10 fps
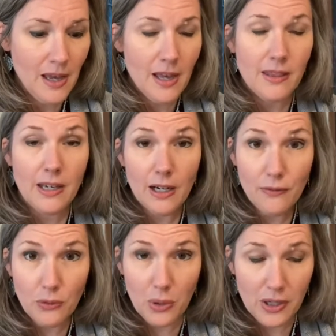
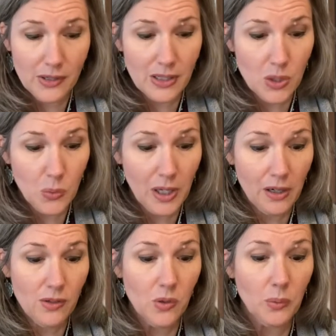Therefore, since we are
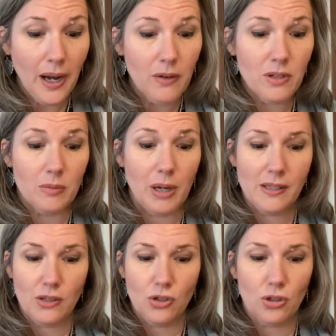surrounded by
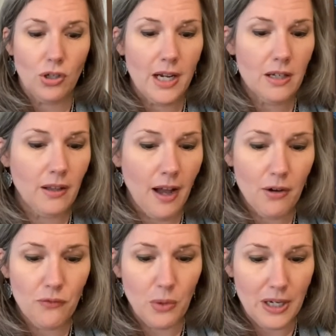such a great cloud
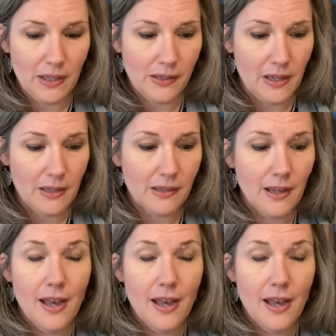of witnesses,